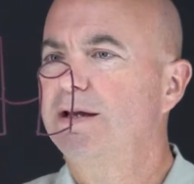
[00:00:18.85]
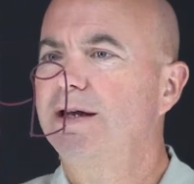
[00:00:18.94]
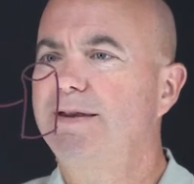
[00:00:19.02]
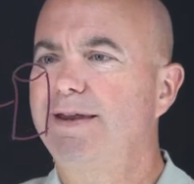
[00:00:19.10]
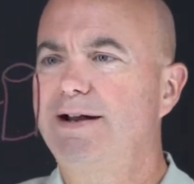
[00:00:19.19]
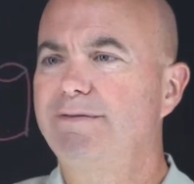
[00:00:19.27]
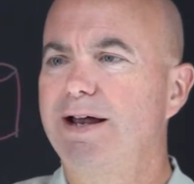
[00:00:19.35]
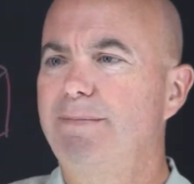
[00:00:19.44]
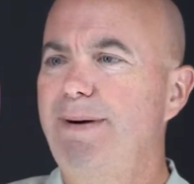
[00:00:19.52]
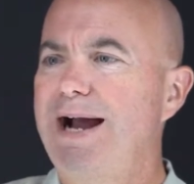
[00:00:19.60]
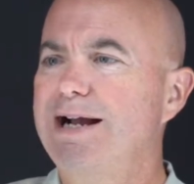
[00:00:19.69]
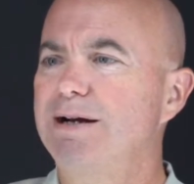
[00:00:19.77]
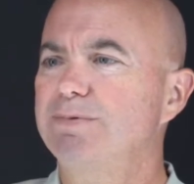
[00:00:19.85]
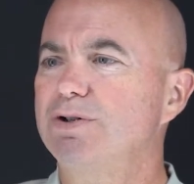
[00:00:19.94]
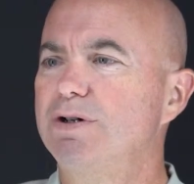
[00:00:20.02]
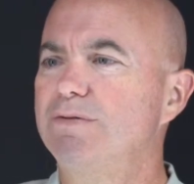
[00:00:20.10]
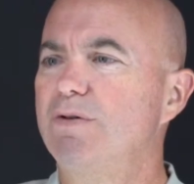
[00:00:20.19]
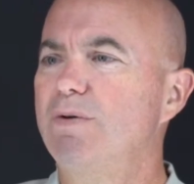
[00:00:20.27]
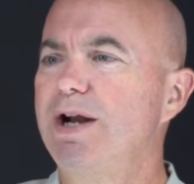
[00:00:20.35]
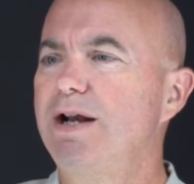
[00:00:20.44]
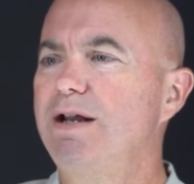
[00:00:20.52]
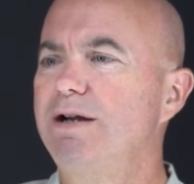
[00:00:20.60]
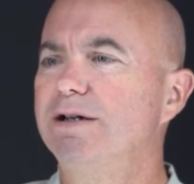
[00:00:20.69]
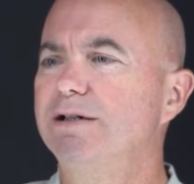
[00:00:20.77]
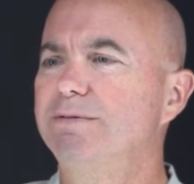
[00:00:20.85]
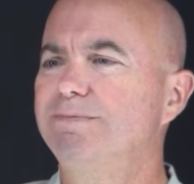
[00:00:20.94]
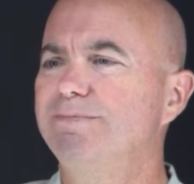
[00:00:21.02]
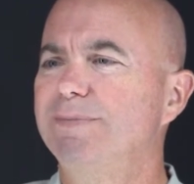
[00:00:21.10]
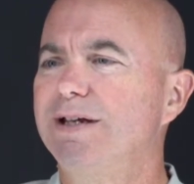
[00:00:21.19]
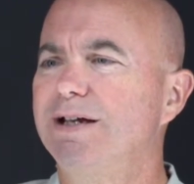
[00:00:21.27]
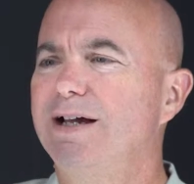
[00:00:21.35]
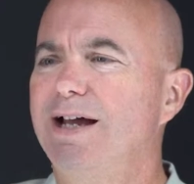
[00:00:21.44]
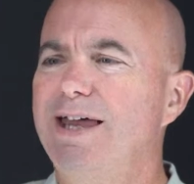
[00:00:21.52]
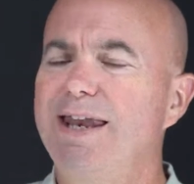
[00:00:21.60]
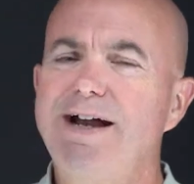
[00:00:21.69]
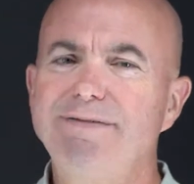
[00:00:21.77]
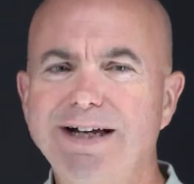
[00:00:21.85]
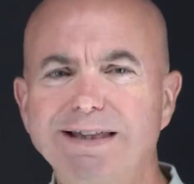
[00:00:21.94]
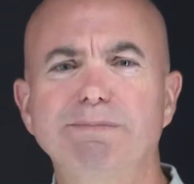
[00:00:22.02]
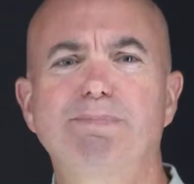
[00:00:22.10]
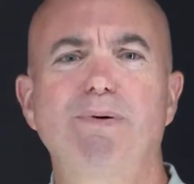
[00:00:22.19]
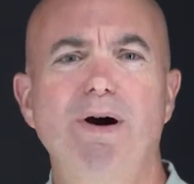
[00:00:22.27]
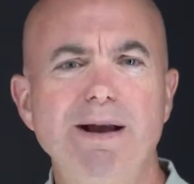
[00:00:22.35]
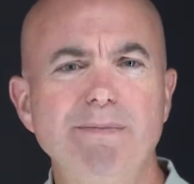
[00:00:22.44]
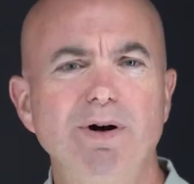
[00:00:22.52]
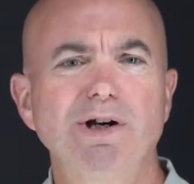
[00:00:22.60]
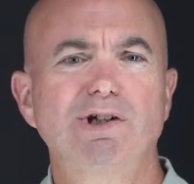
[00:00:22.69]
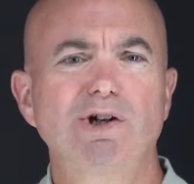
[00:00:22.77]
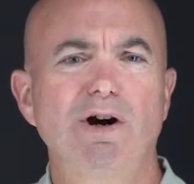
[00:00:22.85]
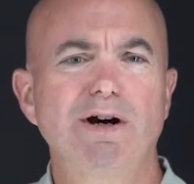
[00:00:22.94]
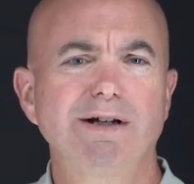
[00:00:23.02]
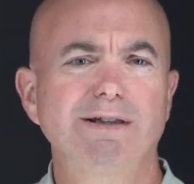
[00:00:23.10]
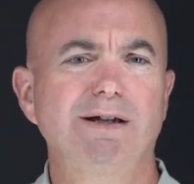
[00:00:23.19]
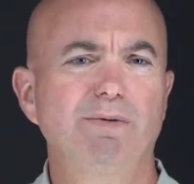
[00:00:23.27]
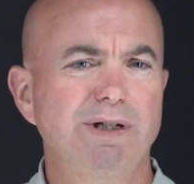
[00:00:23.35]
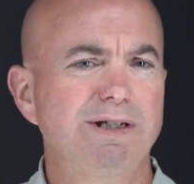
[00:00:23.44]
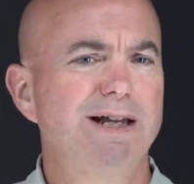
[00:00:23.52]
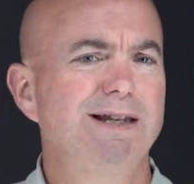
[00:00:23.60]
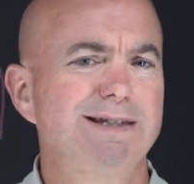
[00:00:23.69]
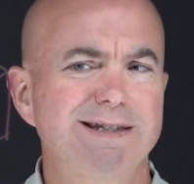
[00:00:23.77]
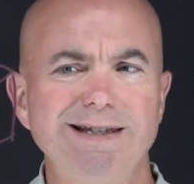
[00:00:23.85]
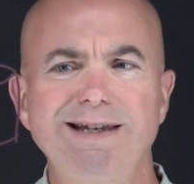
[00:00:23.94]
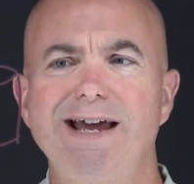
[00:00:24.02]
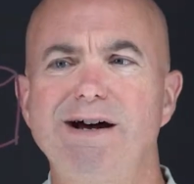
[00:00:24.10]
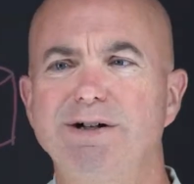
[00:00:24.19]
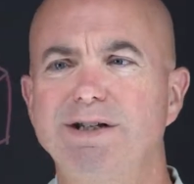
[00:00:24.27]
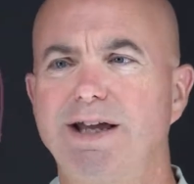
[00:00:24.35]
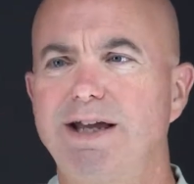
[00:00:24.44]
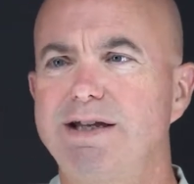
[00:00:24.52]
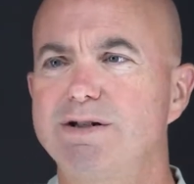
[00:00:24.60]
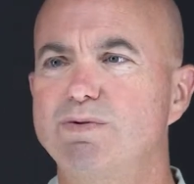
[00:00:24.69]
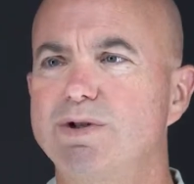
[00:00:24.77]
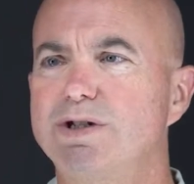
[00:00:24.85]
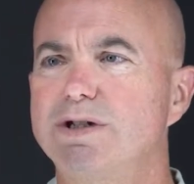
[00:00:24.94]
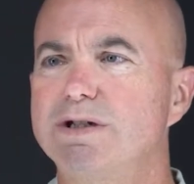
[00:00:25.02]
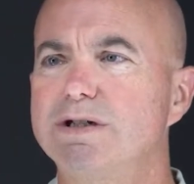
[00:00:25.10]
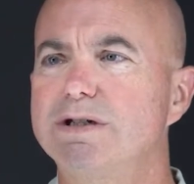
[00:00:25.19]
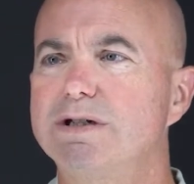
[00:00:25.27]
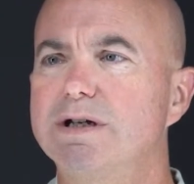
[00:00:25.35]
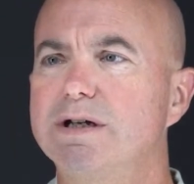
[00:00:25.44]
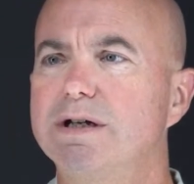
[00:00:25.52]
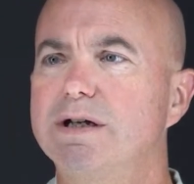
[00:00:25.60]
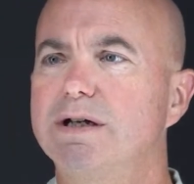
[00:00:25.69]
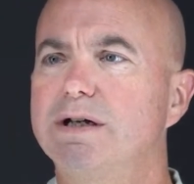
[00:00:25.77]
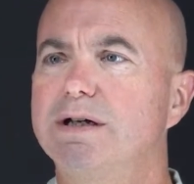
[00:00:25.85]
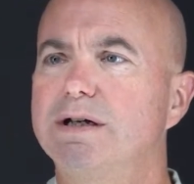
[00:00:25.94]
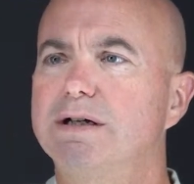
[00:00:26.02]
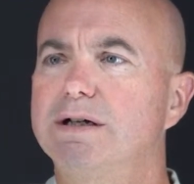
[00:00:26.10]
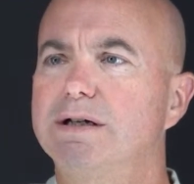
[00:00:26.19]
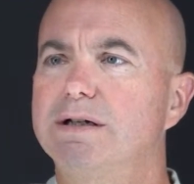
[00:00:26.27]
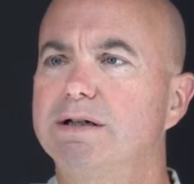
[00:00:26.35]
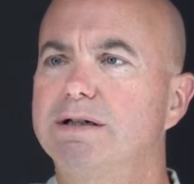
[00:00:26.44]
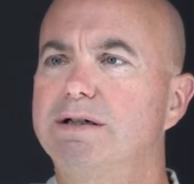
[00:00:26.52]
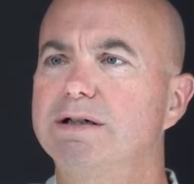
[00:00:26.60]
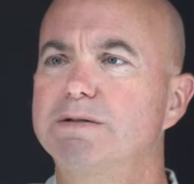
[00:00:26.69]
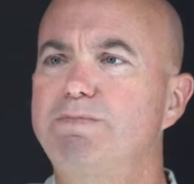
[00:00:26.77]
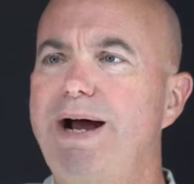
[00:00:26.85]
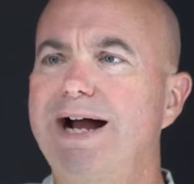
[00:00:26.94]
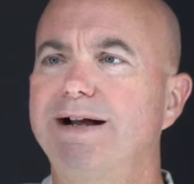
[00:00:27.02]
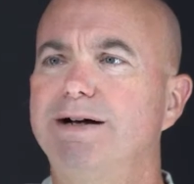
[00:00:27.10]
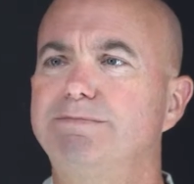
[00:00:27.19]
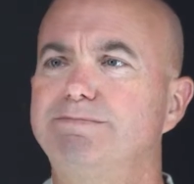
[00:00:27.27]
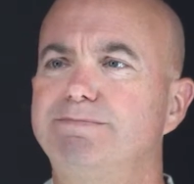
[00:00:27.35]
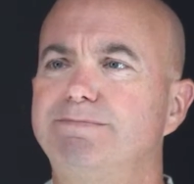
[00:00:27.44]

And then I've got a backup server right here. And then I've got the primary target that we tend to see nowadays, which is disk backup.